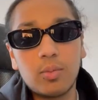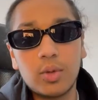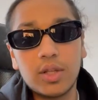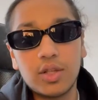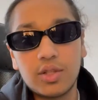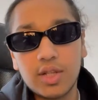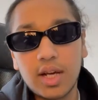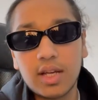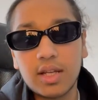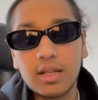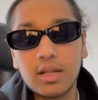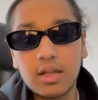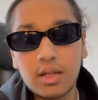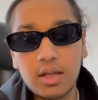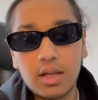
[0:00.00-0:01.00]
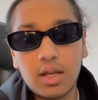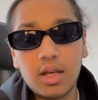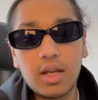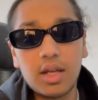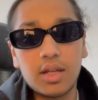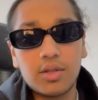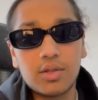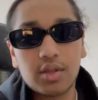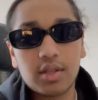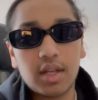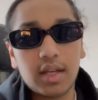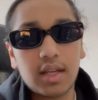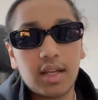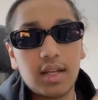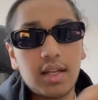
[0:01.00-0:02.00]
with the jacket, it's just
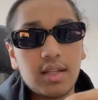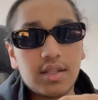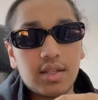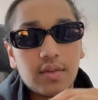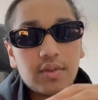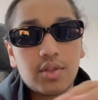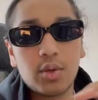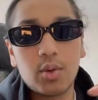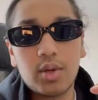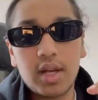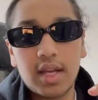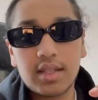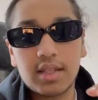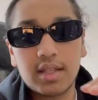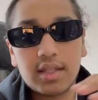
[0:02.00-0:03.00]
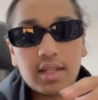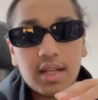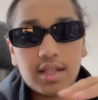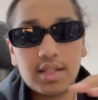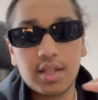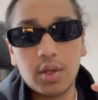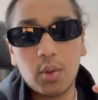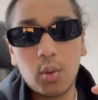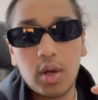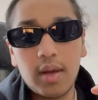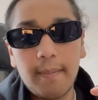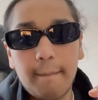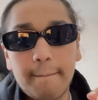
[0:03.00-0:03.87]
like it lends itself so nicely to that silhouette.